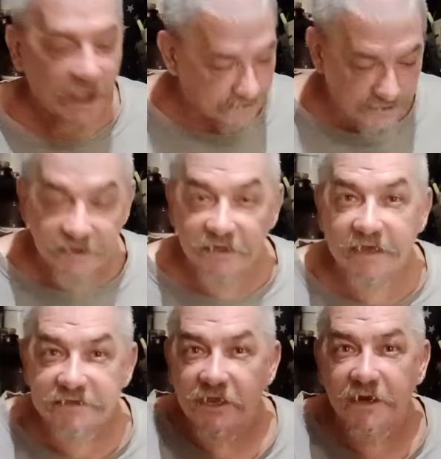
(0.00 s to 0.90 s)
After he
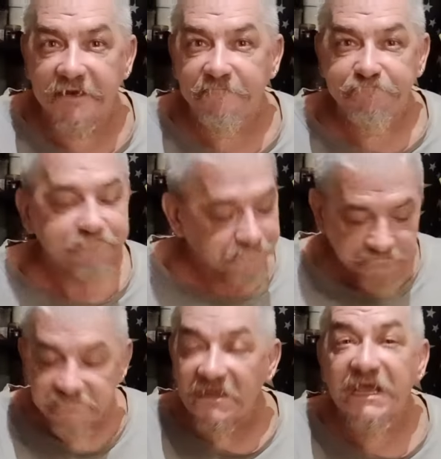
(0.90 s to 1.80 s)
licks on it,
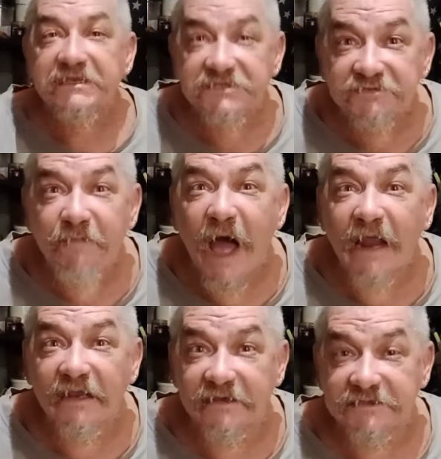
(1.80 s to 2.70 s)
it's
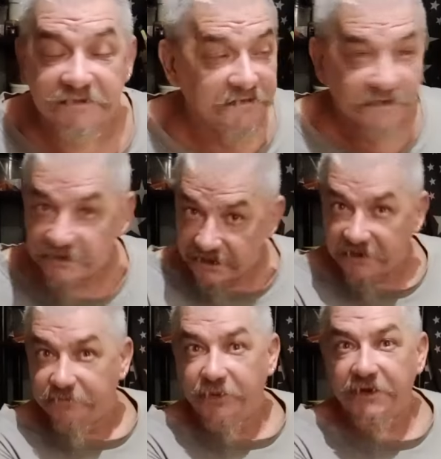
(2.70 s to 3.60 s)
spotless.
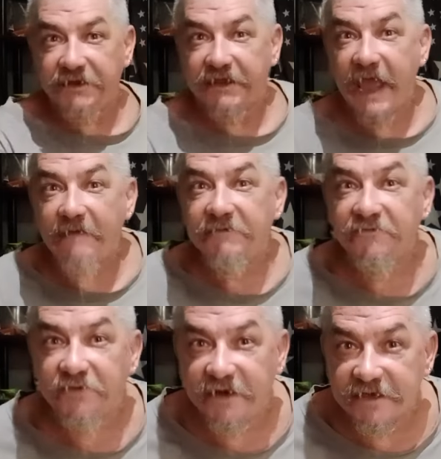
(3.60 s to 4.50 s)
I put it in the cabinet
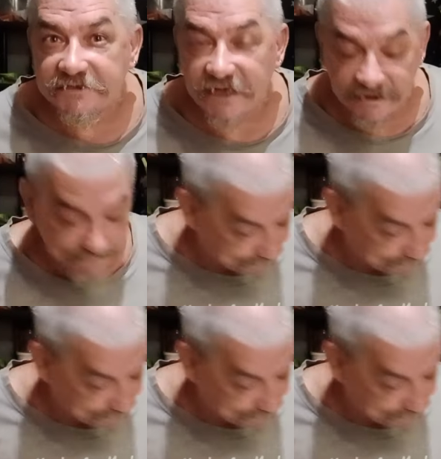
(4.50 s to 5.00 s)
for next time.